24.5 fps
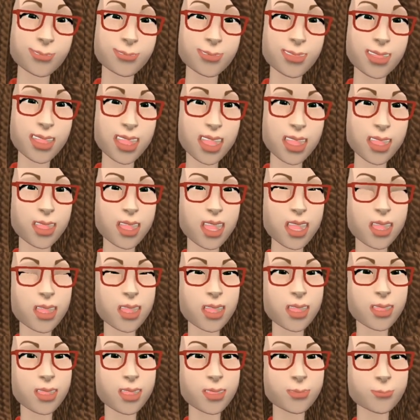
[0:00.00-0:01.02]
Here is the
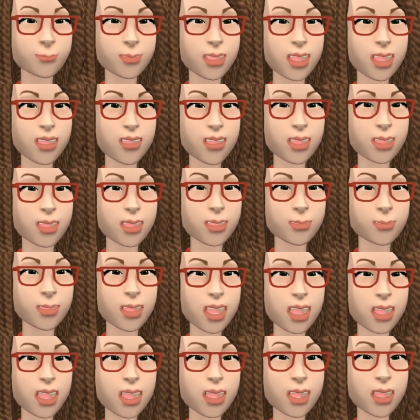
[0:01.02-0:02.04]
example of
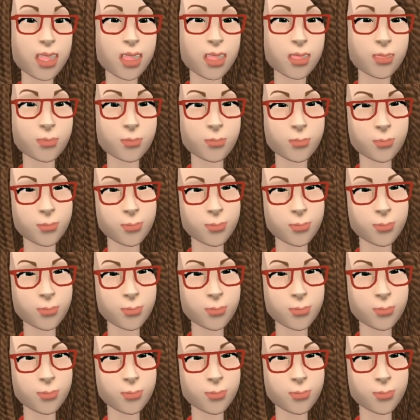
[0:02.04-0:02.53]
liabilities.